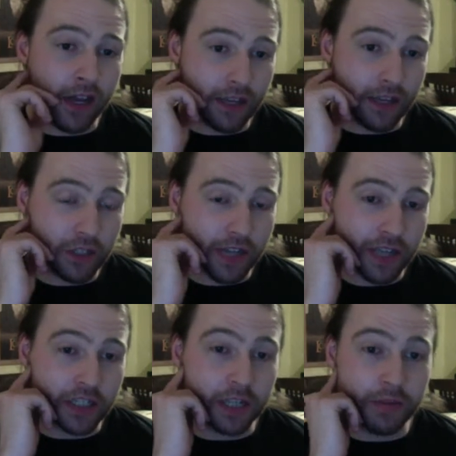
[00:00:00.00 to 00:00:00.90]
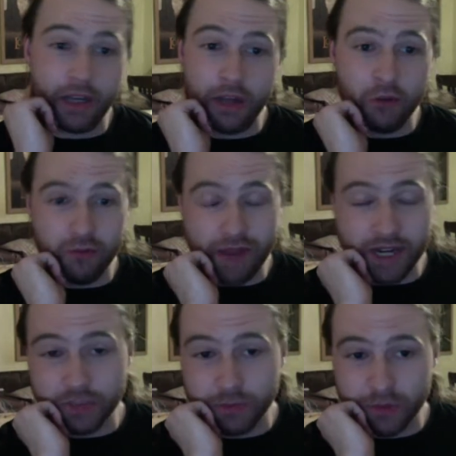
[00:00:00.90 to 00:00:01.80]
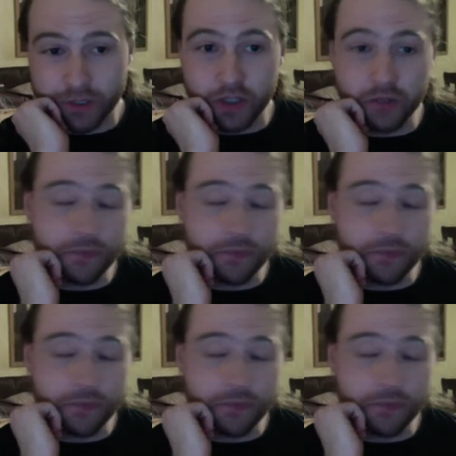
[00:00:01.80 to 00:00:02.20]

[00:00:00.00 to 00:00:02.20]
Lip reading: That should actually be a lot more manageable to do.